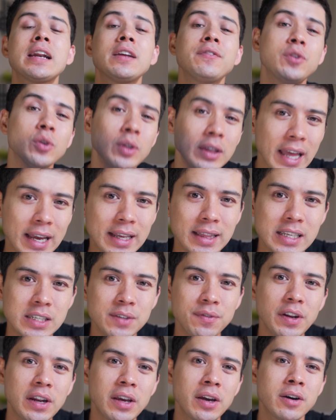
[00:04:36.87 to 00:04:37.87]
And if you like
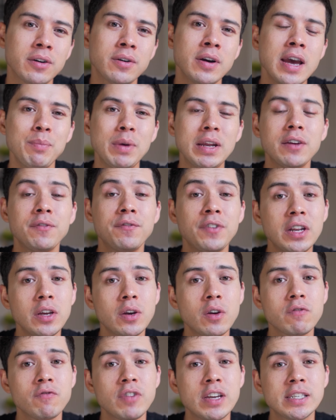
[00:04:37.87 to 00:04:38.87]
this video, I made a
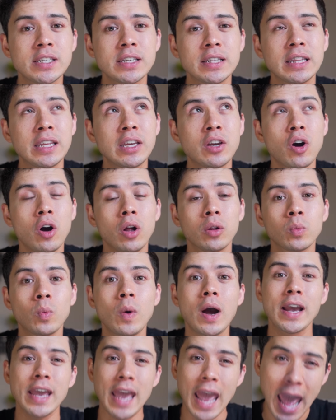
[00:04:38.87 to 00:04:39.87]
video recently called
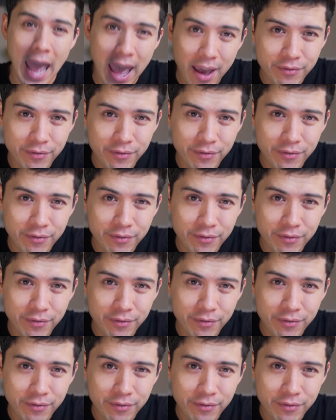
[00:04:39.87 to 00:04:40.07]
Why